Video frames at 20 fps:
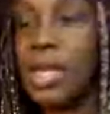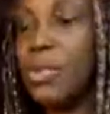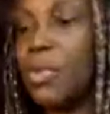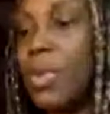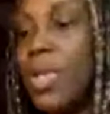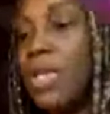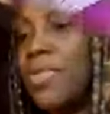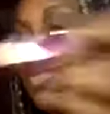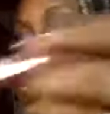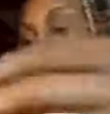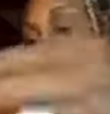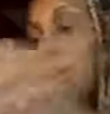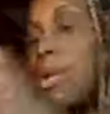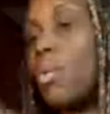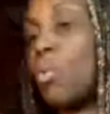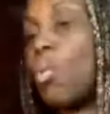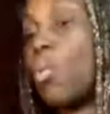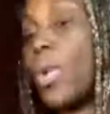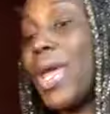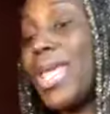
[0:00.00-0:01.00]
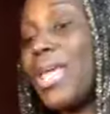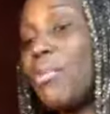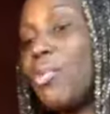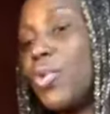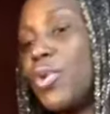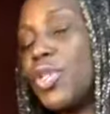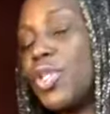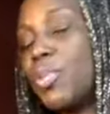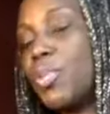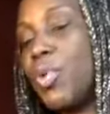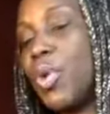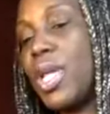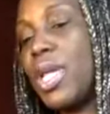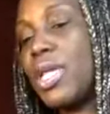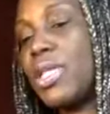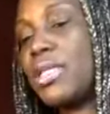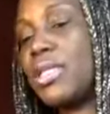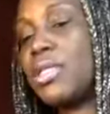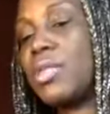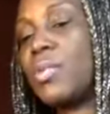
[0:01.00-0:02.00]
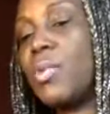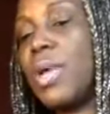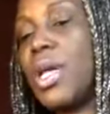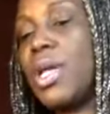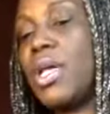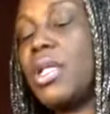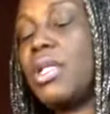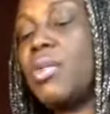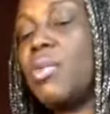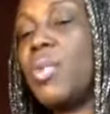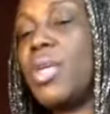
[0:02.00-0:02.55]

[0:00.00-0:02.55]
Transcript: We have way more sprays as well.